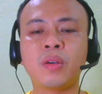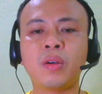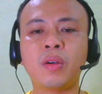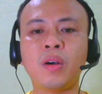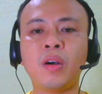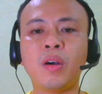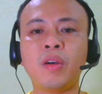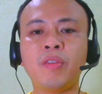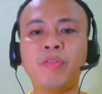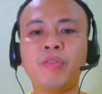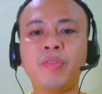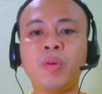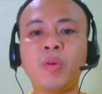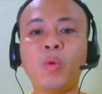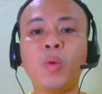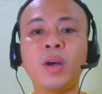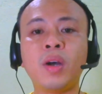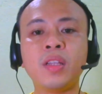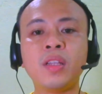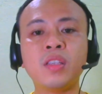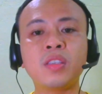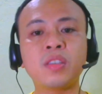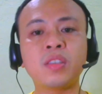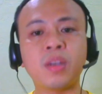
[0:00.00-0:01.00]
of
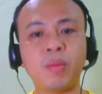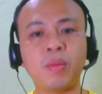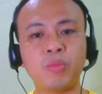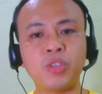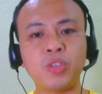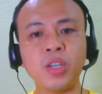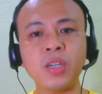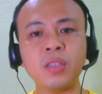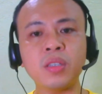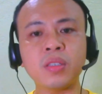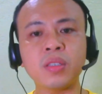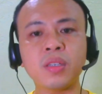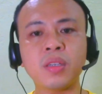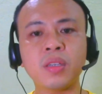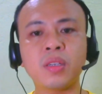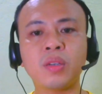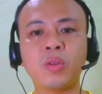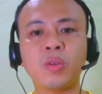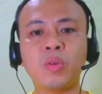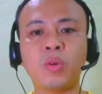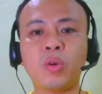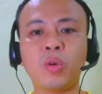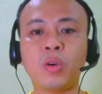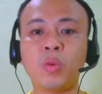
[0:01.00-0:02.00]
one subject
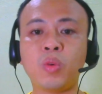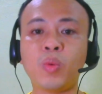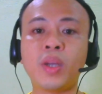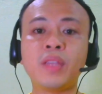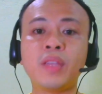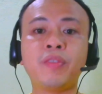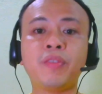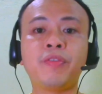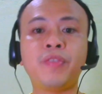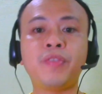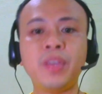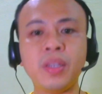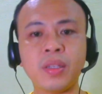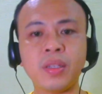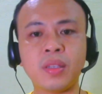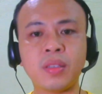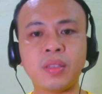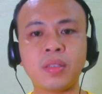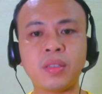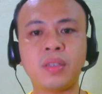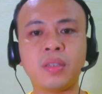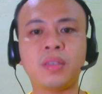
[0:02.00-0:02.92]
or one field